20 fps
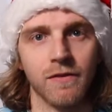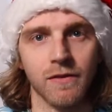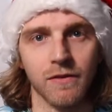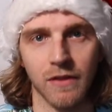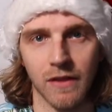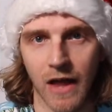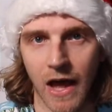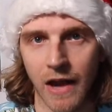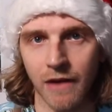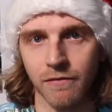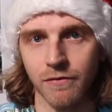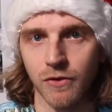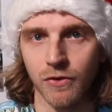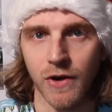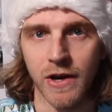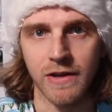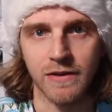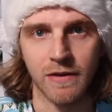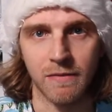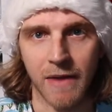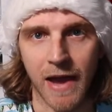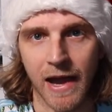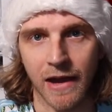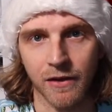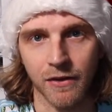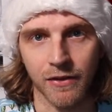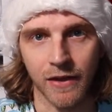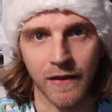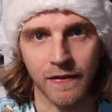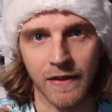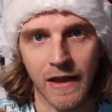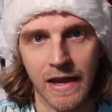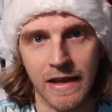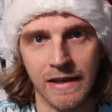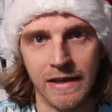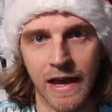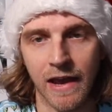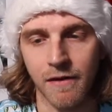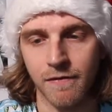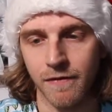A lot of great tobacco that they
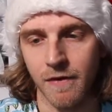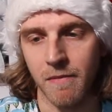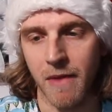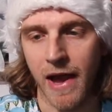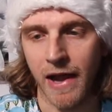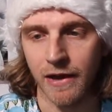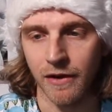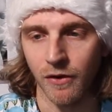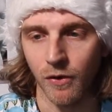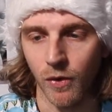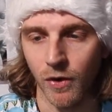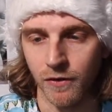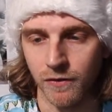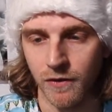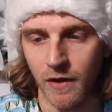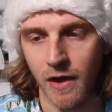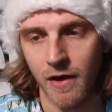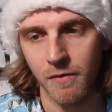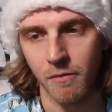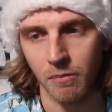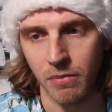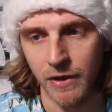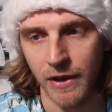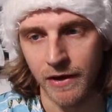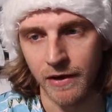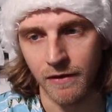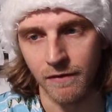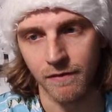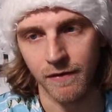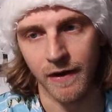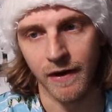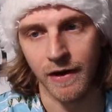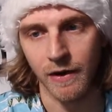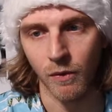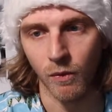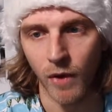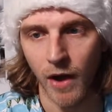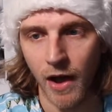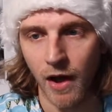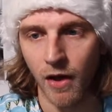get from Aganorsa, blended very
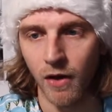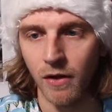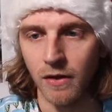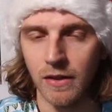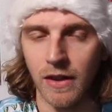well.